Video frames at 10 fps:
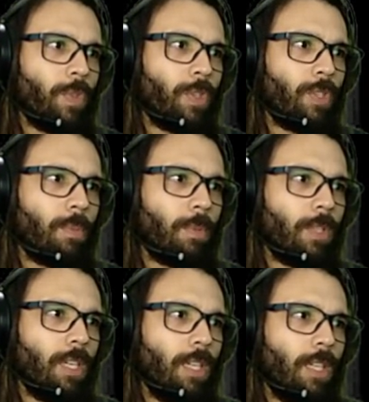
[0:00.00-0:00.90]
You sure about
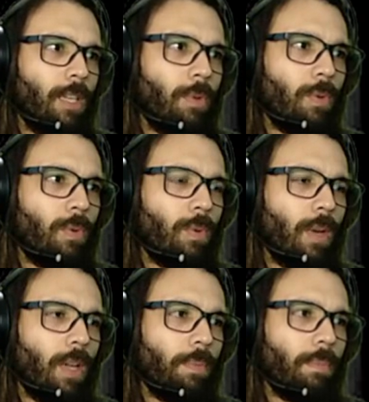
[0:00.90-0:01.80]
that? Let me
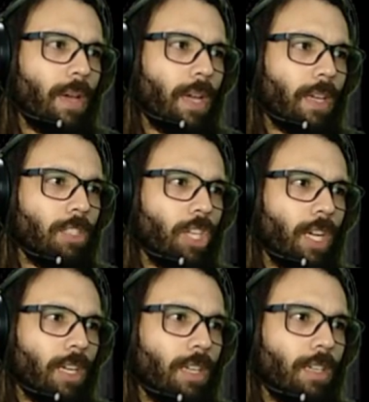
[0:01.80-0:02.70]
write back and check.